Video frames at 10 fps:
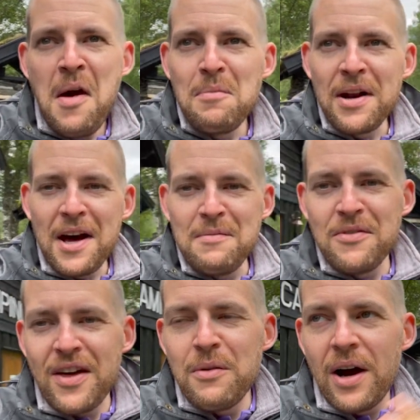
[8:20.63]
but um,
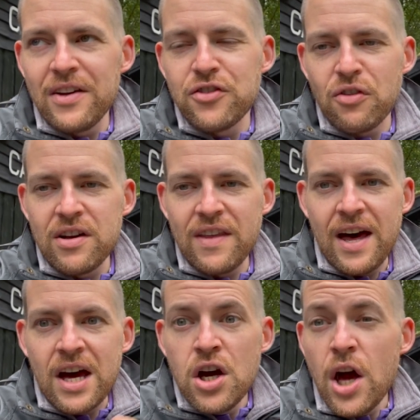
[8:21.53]
they will head straight
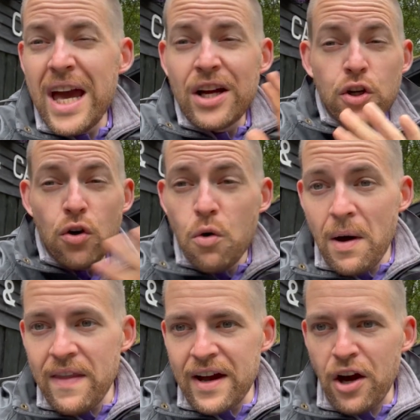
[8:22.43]
there. Ignore
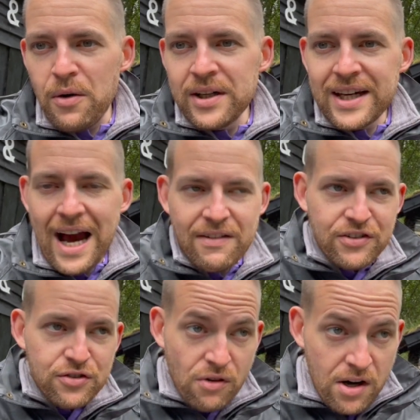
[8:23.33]
where they're going, carry
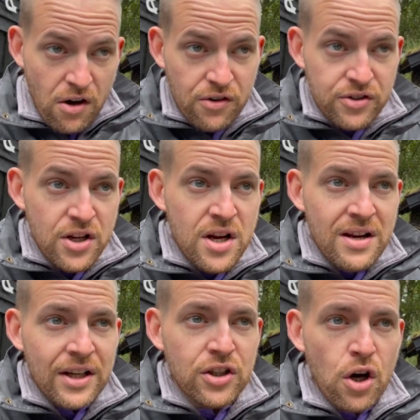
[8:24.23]
straight on
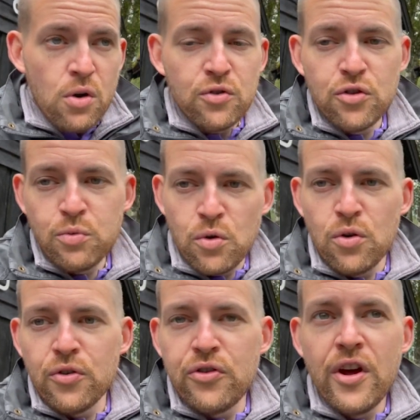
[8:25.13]
and go
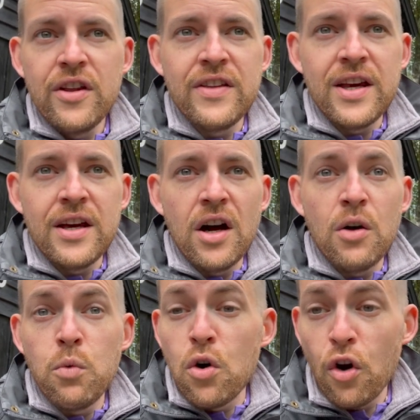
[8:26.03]
towards the, uh,
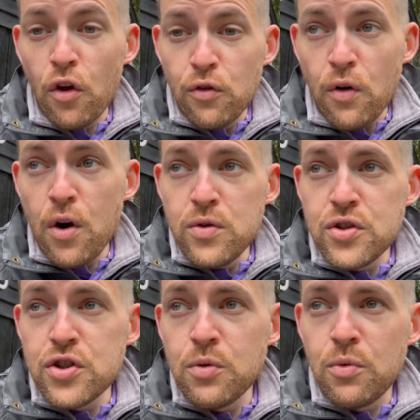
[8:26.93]
walk along the road
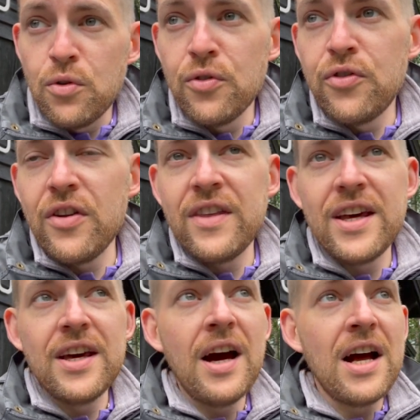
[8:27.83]
towards
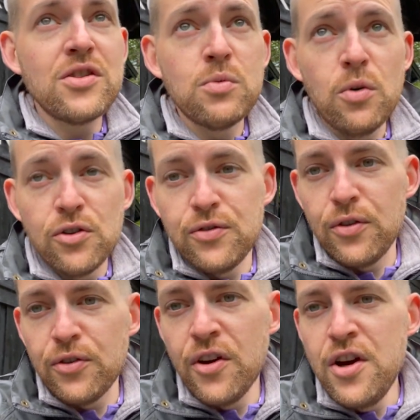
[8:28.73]
the actual
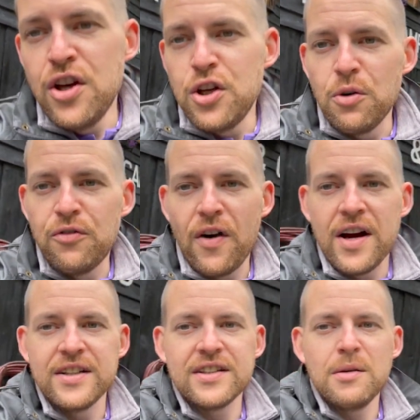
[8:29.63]
waterfalls. You'll
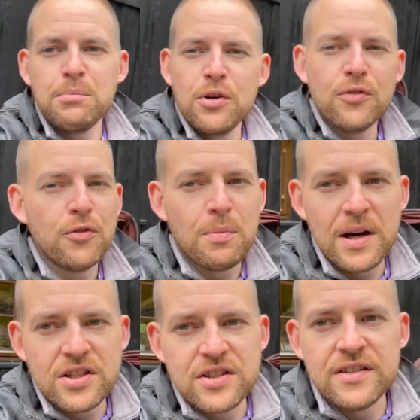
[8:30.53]
find beautiful
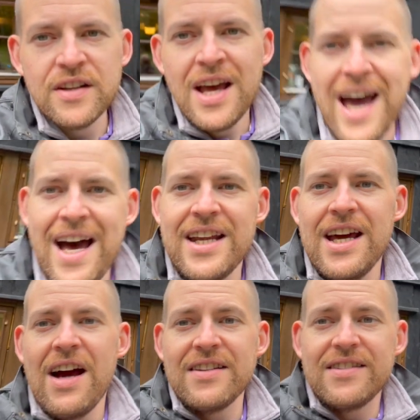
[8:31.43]
pictures. And
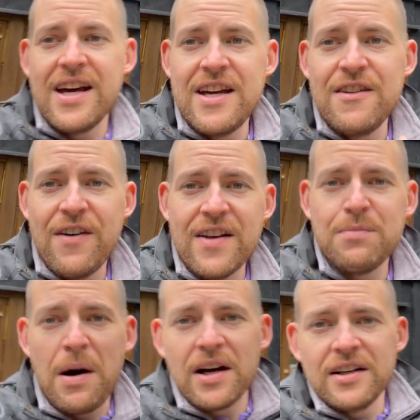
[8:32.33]
here, as I say, in the
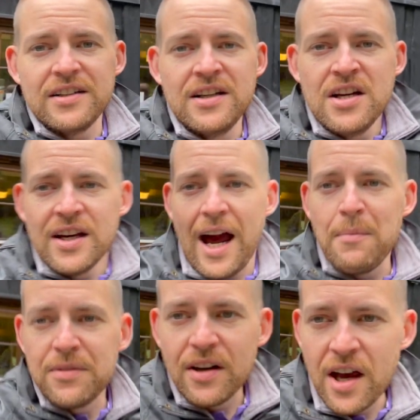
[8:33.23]
Vassbakken
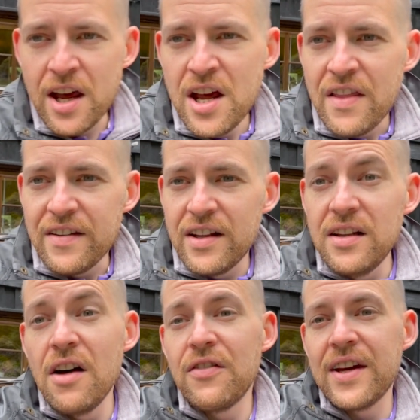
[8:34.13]
campsite, there's a
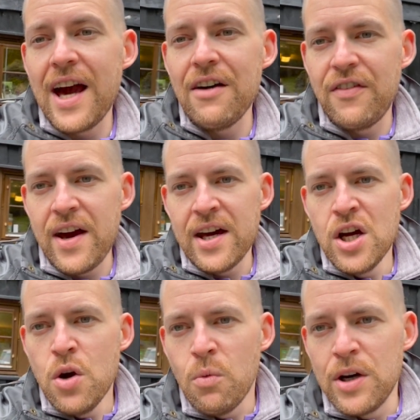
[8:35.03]
lovely cafe
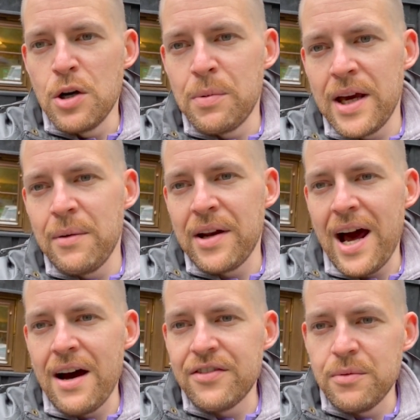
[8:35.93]
where you'll be able to
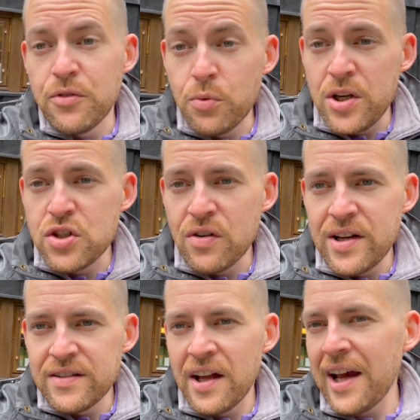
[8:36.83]
have some sweet
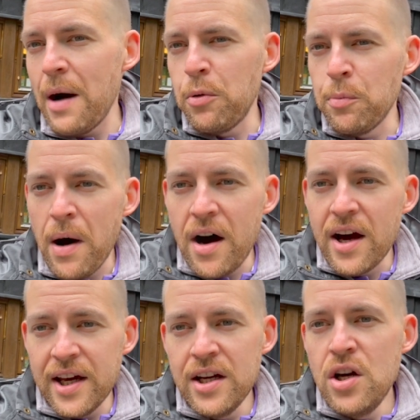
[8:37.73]
treats like apple
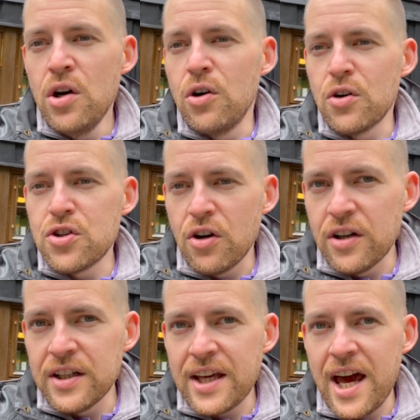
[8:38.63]
pie or
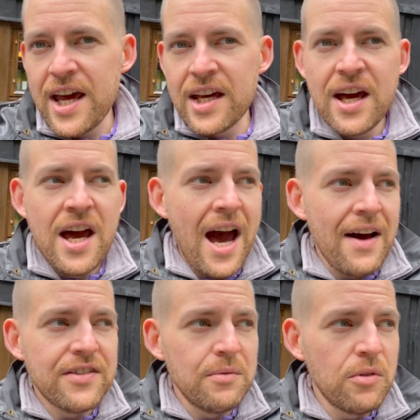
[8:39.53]
chocolate cake,
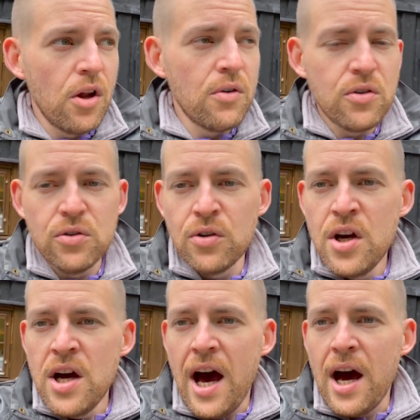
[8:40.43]
have some local
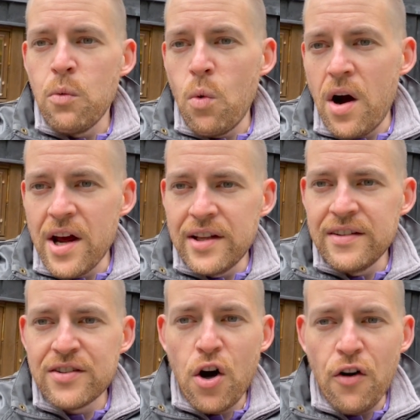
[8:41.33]
uh,
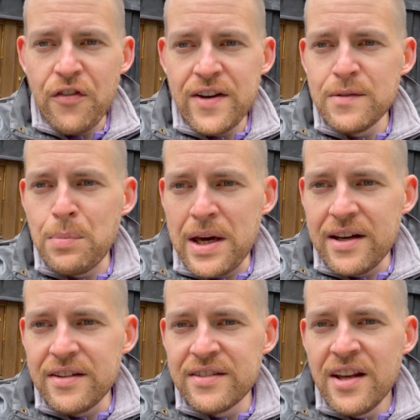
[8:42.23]
wines, coffees,
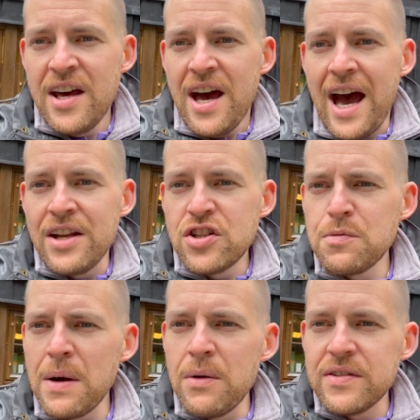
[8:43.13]
beers, and just
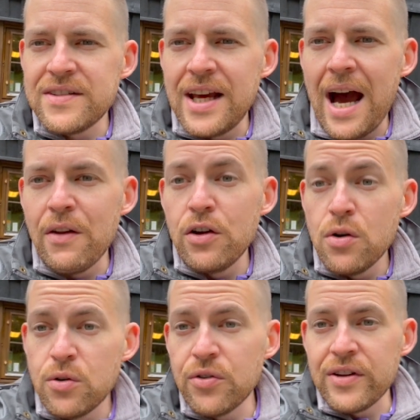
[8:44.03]
be able to see how the
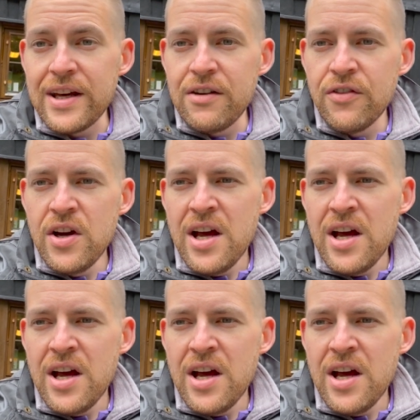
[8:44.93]
locals live.